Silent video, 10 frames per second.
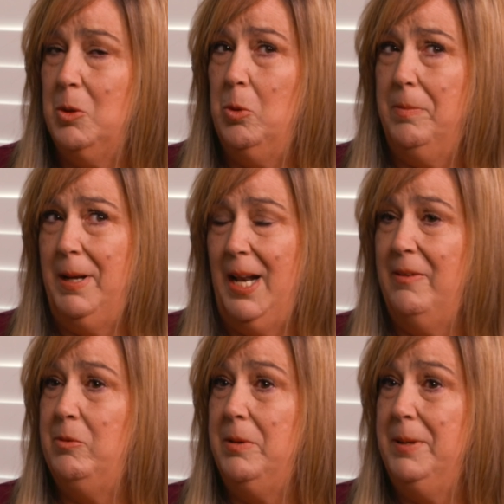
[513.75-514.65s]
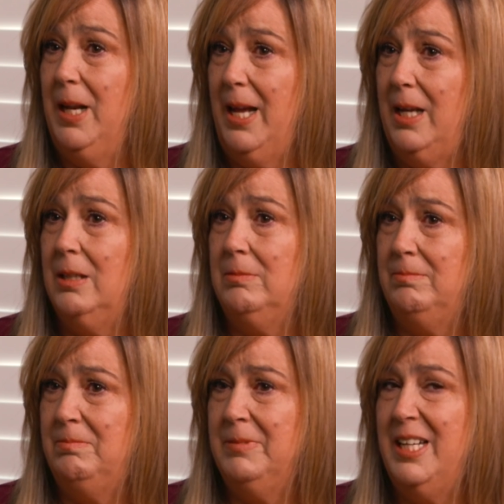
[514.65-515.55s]
what my life would have been like
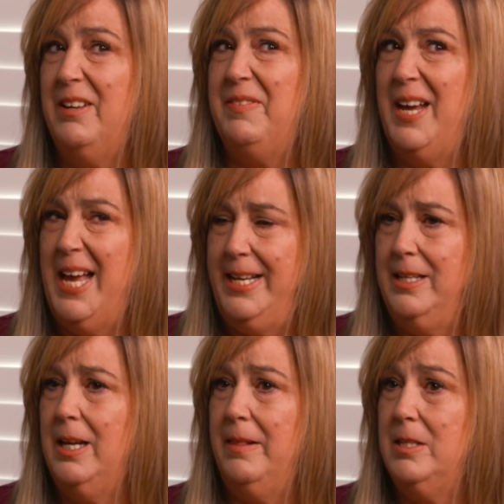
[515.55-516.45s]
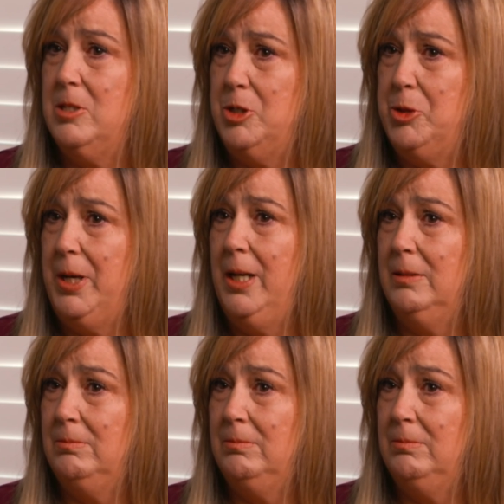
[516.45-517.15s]
if I hadn't had the surgery.